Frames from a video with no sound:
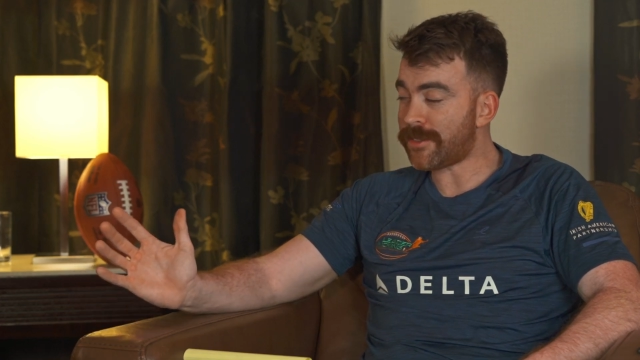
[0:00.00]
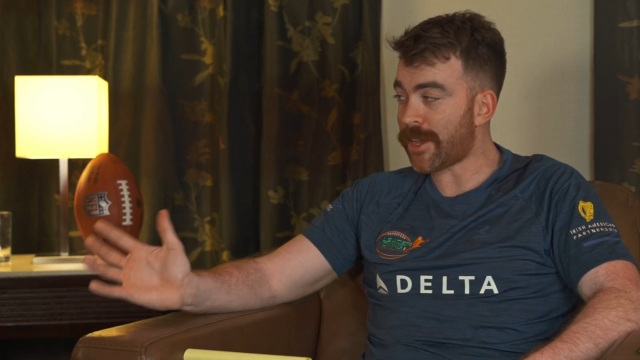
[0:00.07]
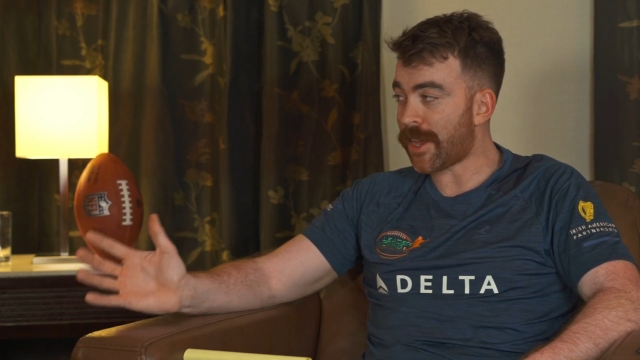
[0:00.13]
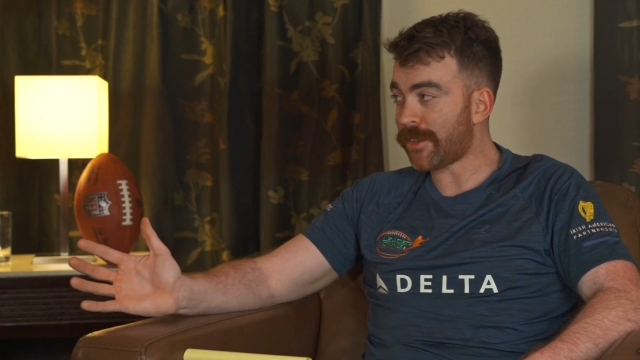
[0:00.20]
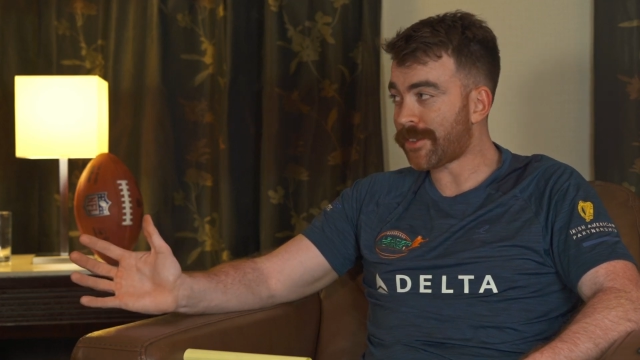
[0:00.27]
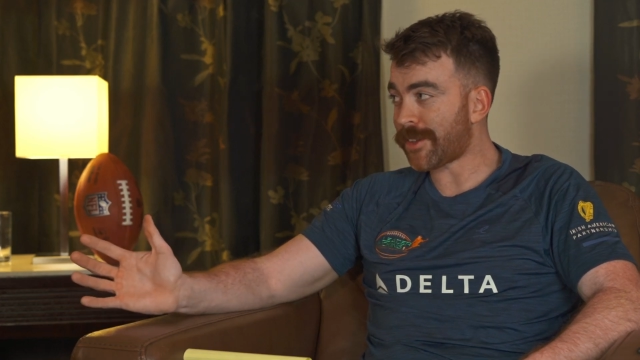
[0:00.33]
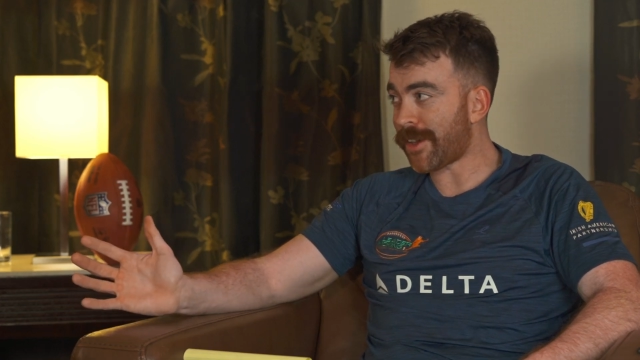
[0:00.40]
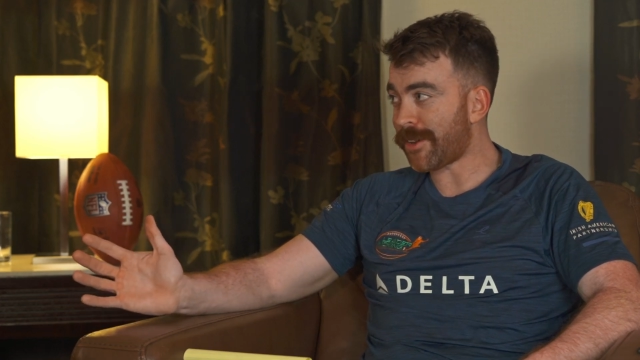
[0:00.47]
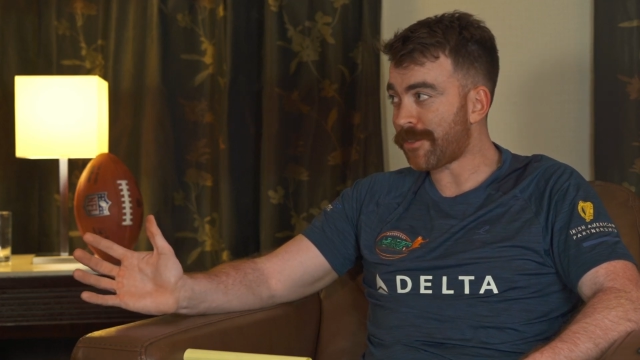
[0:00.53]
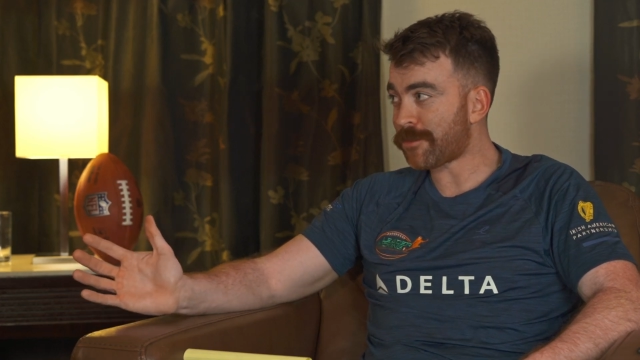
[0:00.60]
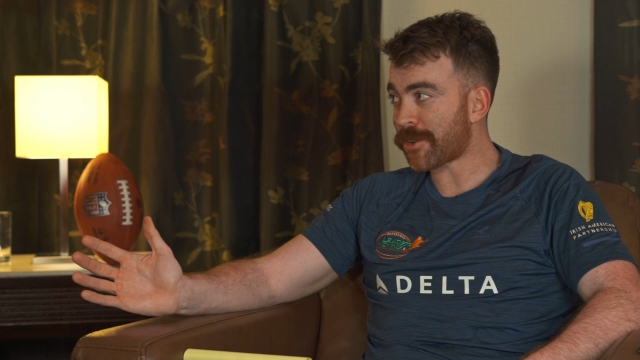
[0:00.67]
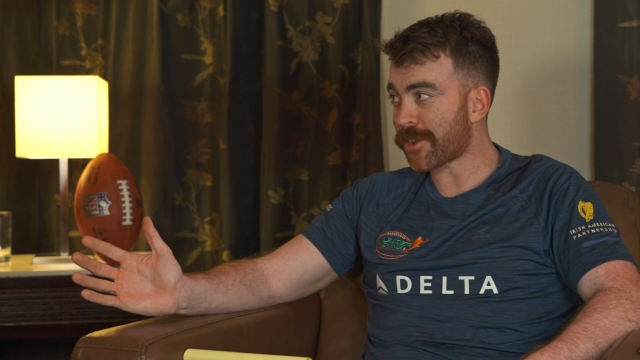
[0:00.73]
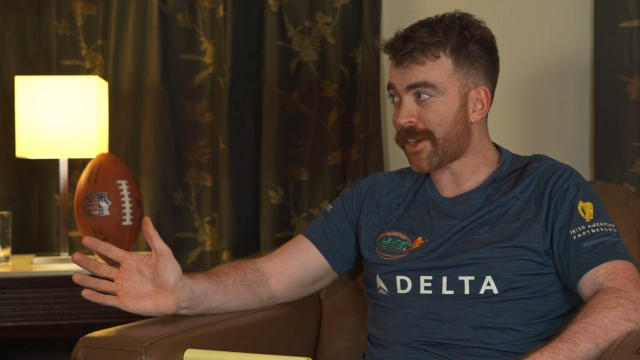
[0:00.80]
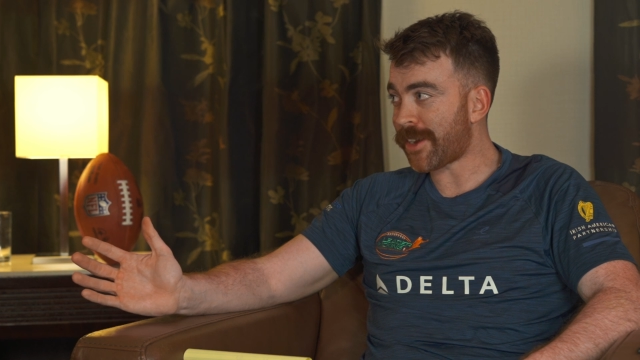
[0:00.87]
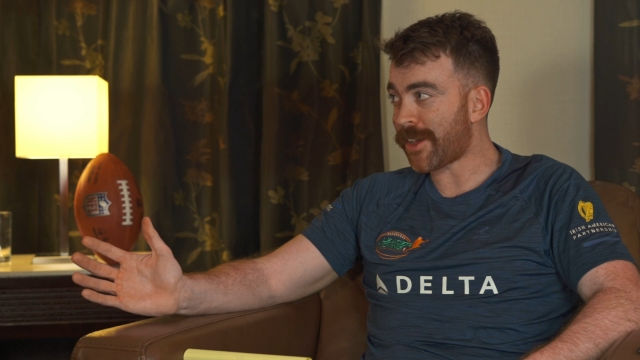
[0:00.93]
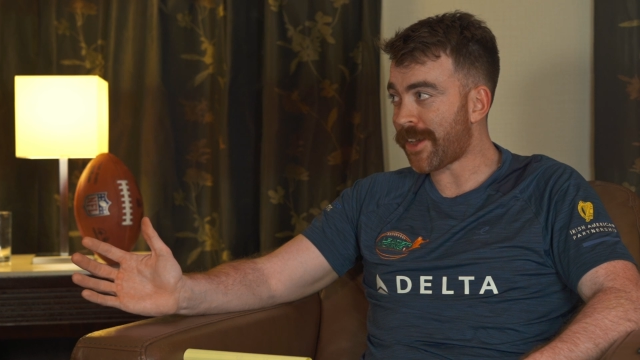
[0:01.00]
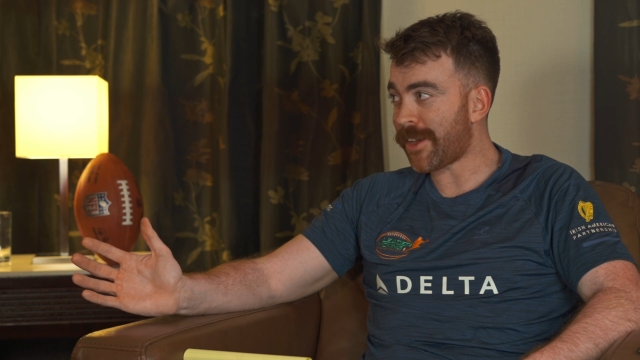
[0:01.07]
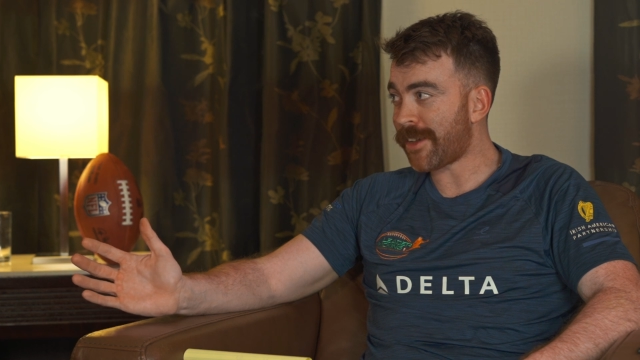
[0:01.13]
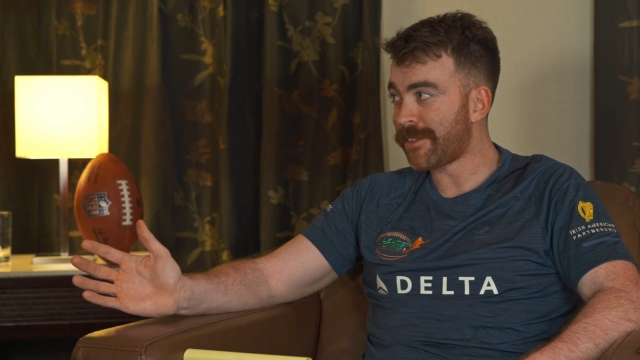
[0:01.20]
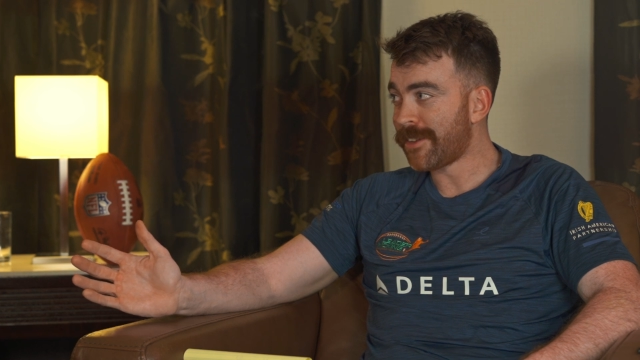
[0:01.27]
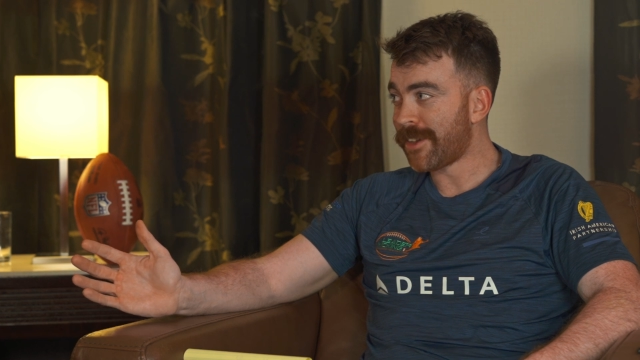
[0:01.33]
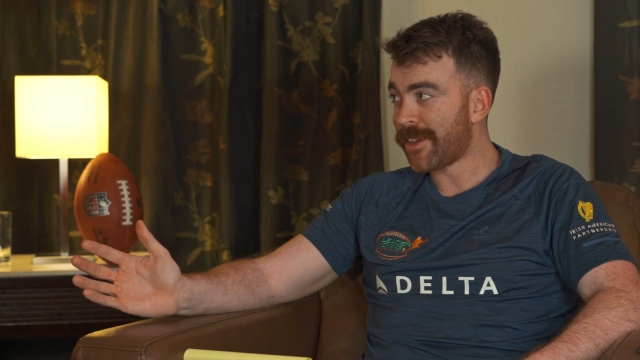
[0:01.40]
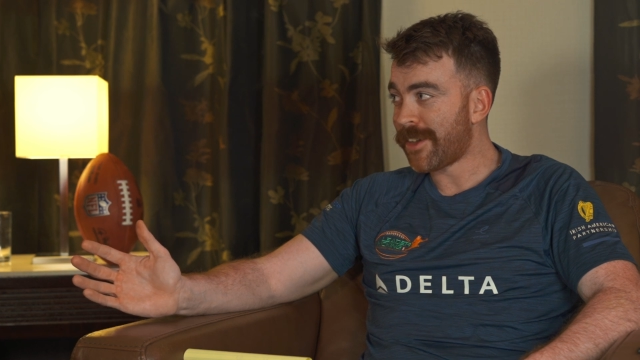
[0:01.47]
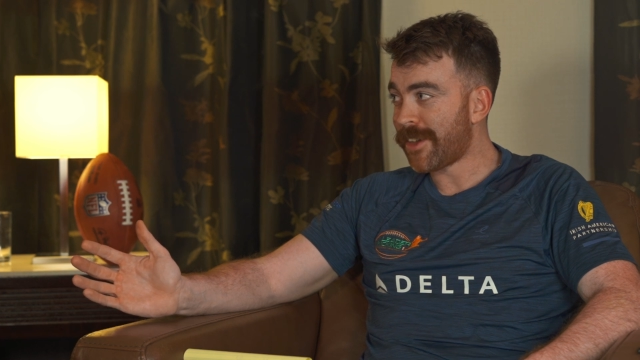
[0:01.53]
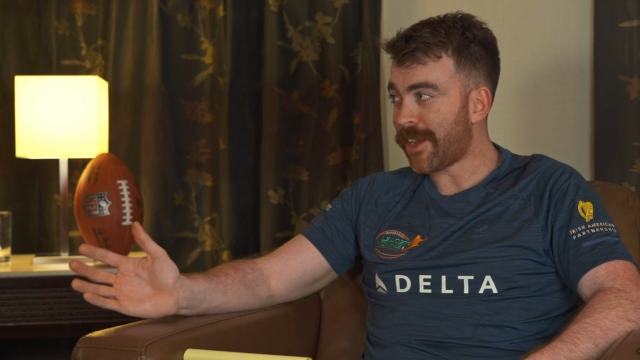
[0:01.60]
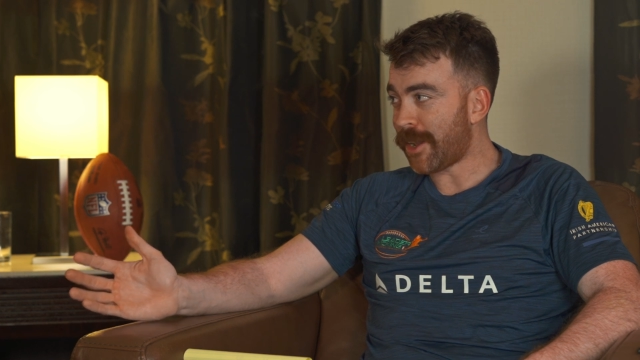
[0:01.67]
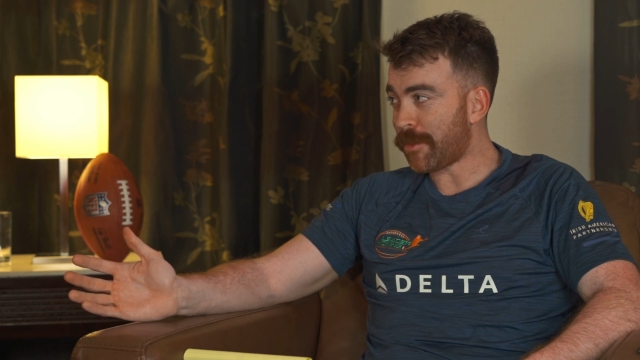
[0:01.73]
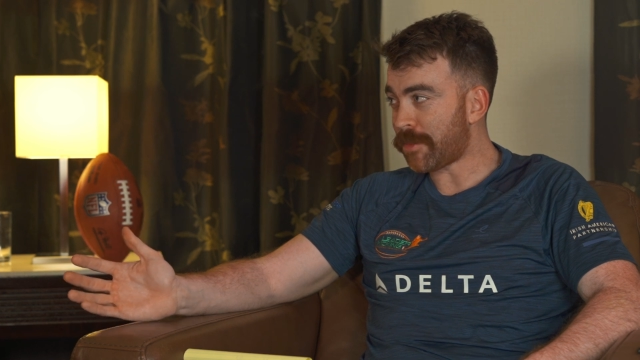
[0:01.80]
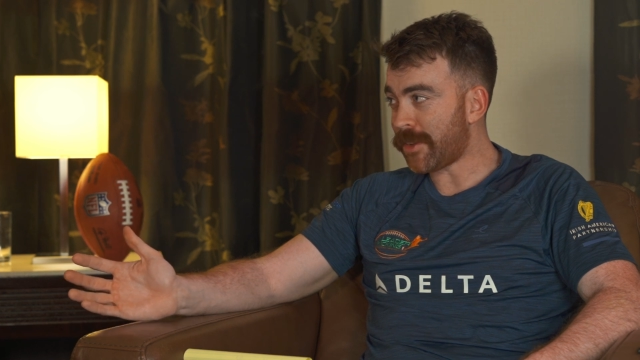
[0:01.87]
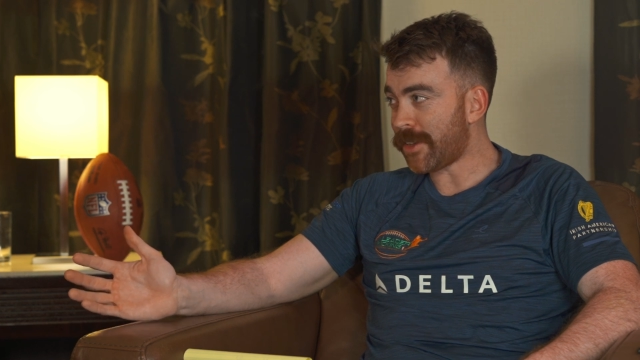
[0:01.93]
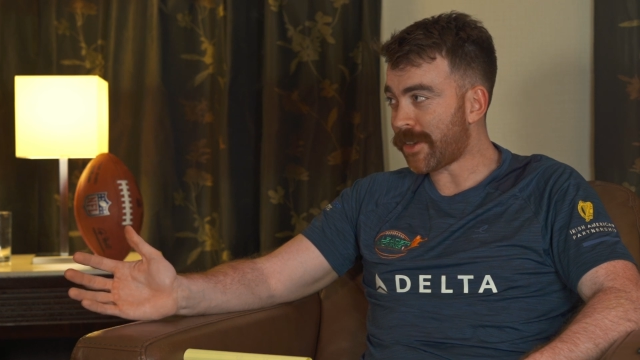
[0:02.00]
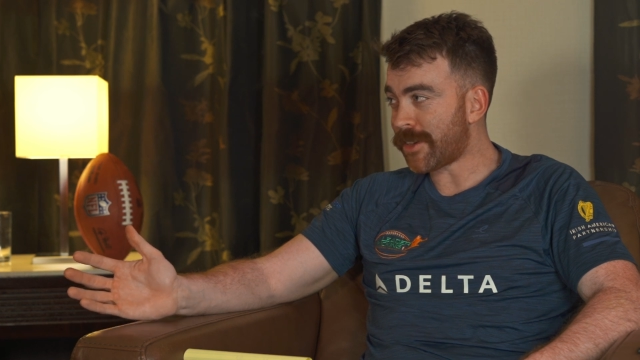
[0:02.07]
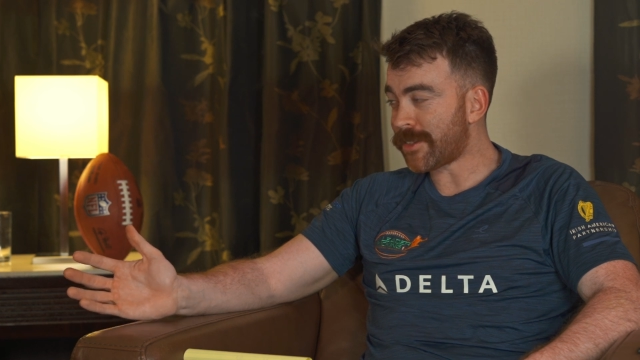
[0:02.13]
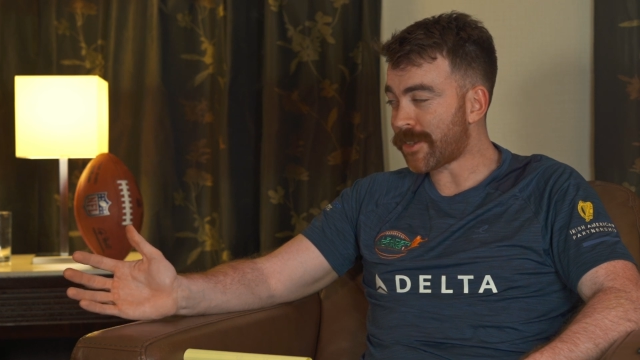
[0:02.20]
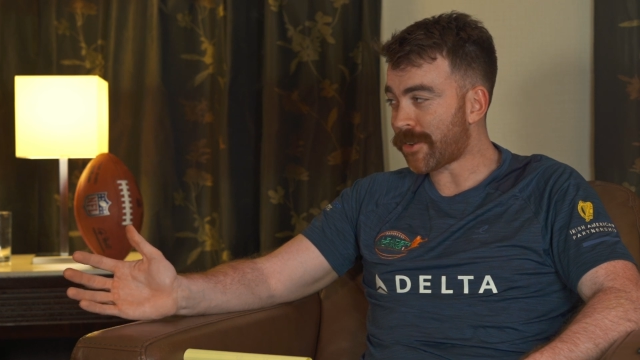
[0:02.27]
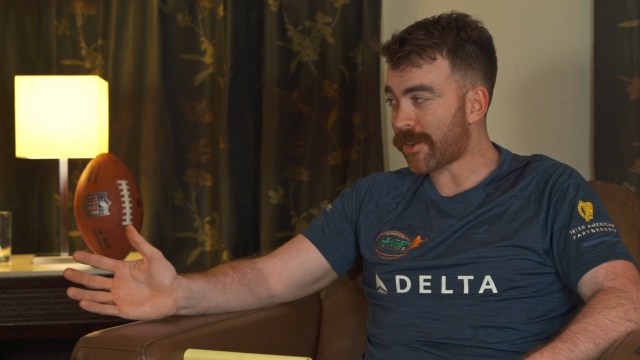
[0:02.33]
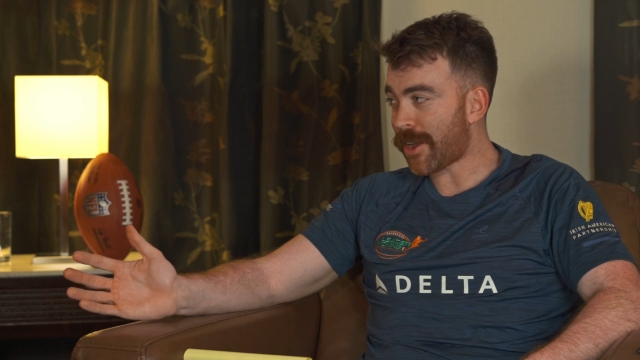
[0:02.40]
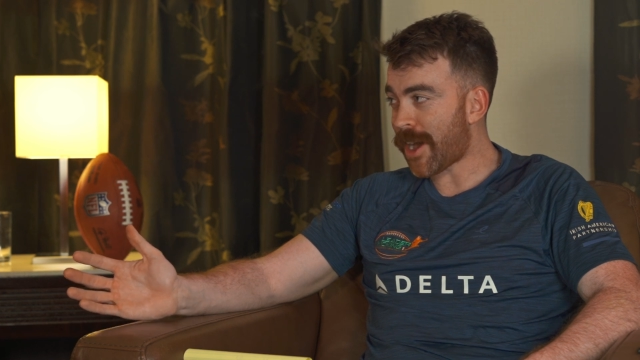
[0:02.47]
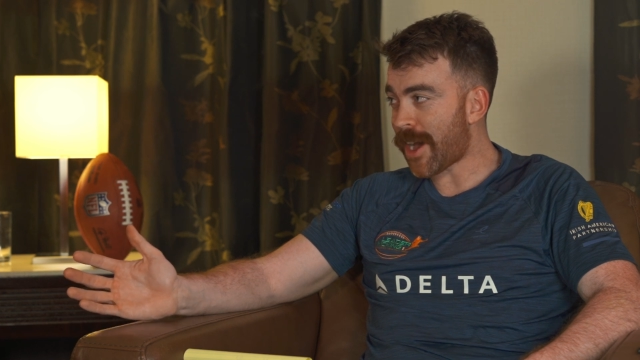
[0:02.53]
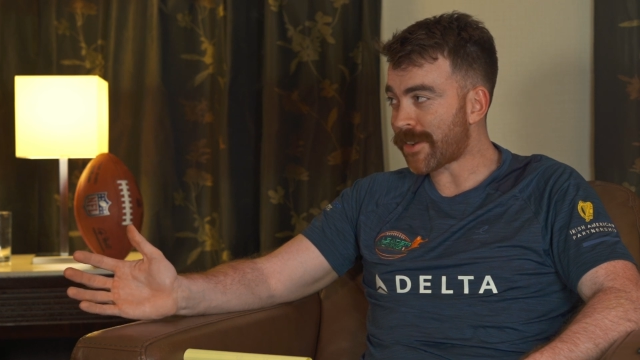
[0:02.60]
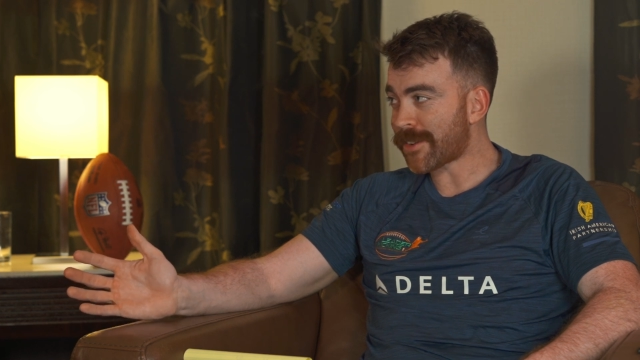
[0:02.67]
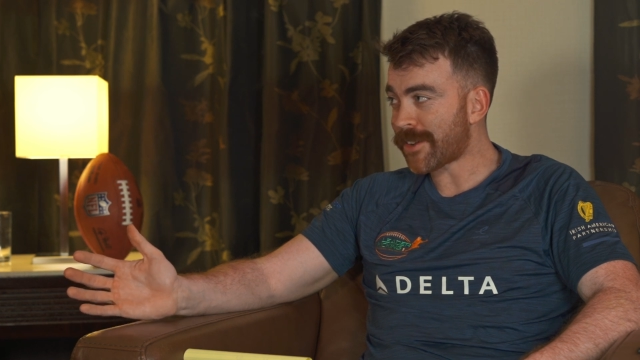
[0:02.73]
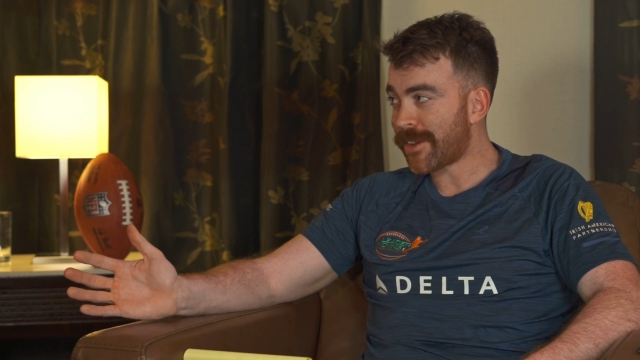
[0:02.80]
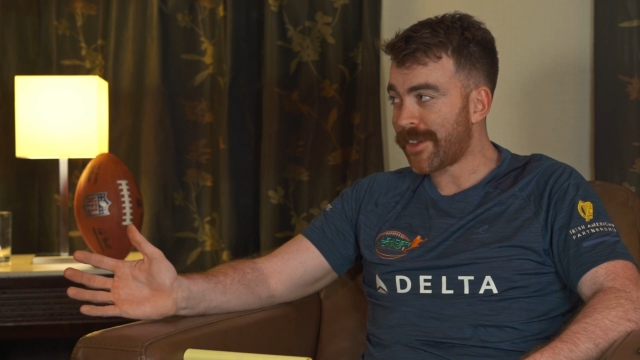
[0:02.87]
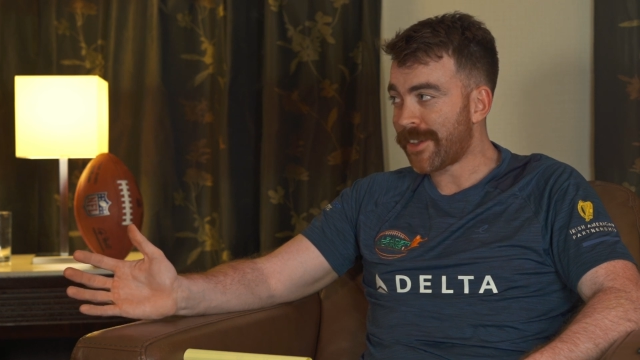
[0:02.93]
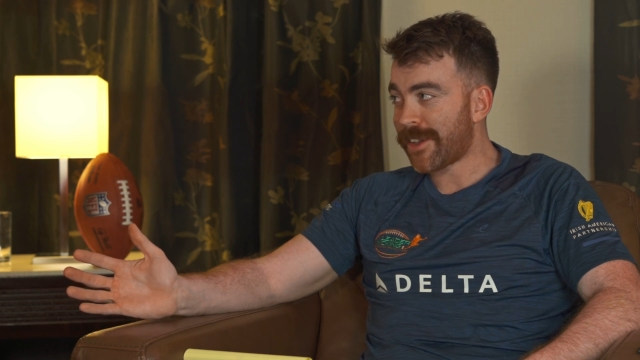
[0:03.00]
Delta were kind of helping you guys out a lot.